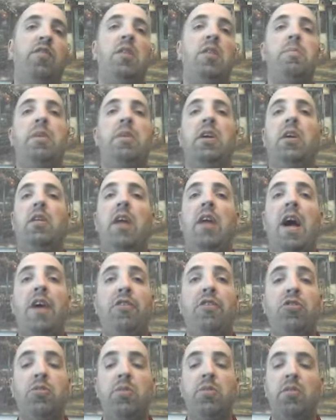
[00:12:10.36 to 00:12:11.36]
flipping a
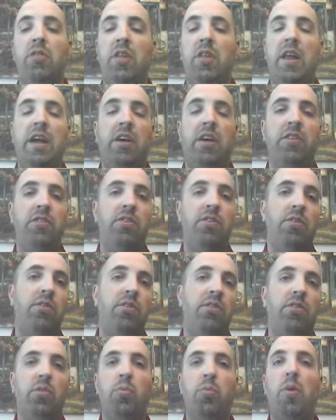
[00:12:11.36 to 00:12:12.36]
classroom and relying on
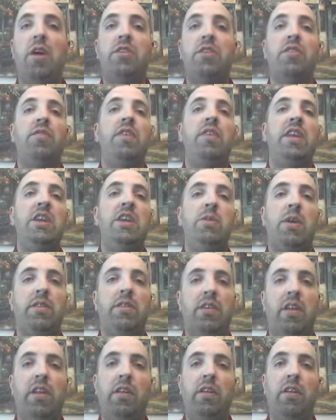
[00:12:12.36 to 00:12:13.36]
students to watch a video
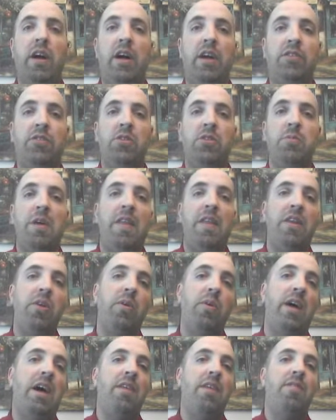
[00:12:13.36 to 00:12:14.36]
outside of the classroom and they
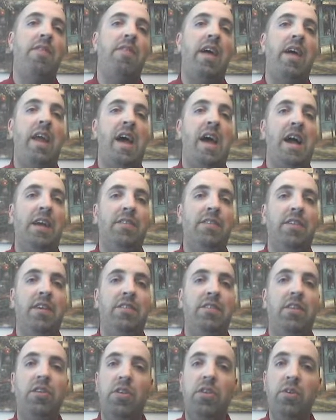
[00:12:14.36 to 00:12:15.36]
don't have that
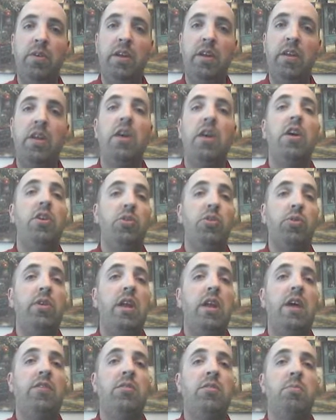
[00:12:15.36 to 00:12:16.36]
access to do it, you're
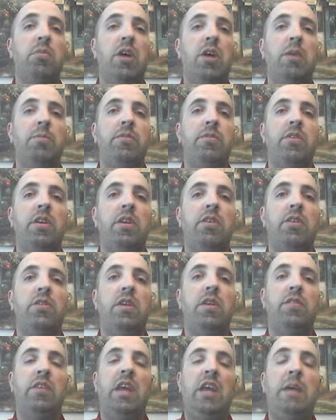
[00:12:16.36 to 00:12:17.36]
going to have some problems there. So
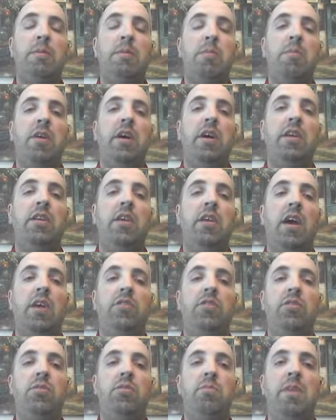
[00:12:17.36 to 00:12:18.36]
you have to keep in mind
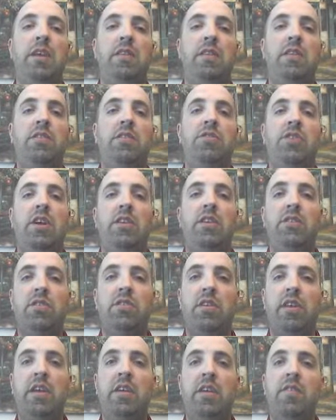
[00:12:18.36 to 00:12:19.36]
as you make these changes
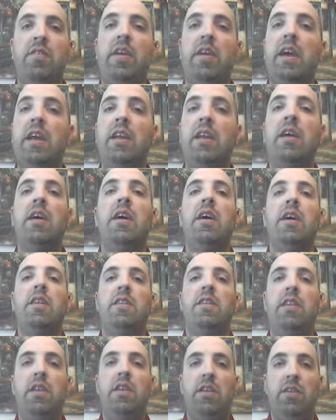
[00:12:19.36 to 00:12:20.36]
and innovate
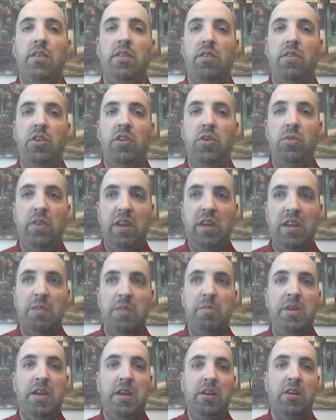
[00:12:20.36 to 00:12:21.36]
that you need to
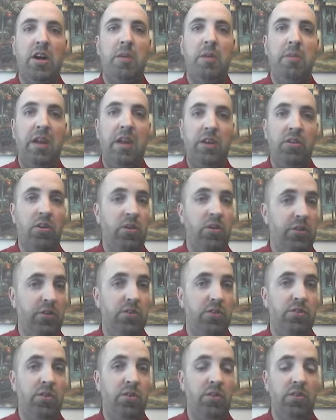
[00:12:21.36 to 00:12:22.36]
be accommodating to all
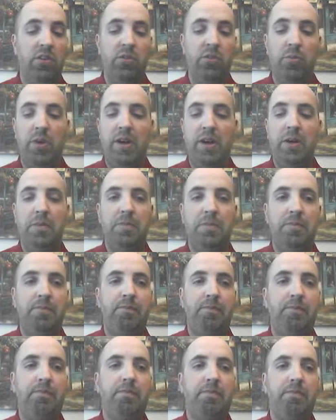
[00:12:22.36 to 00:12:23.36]
your students as well.
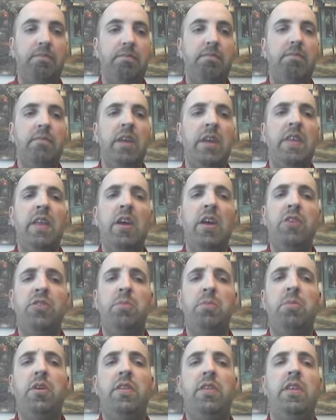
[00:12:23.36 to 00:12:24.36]
And then
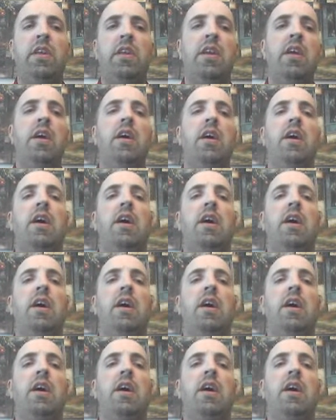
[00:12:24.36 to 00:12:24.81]
also put that